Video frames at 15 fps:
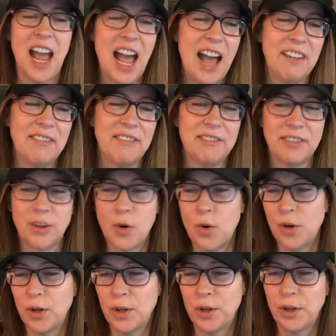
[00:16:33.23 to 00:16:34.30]
Half,
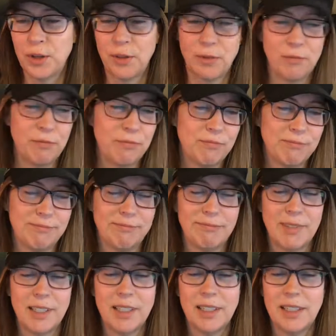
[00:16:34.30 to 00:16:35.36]
quarter,
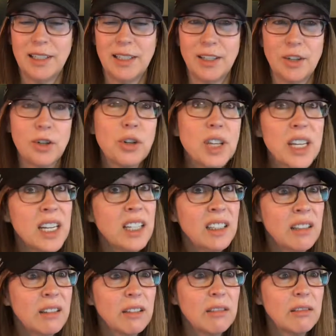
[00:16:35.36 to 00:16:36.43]

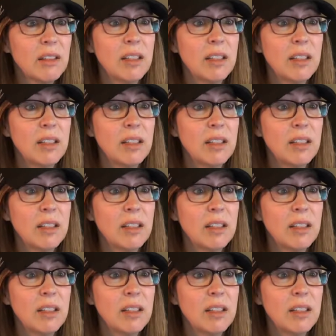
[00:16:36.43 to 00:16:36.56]
cooking.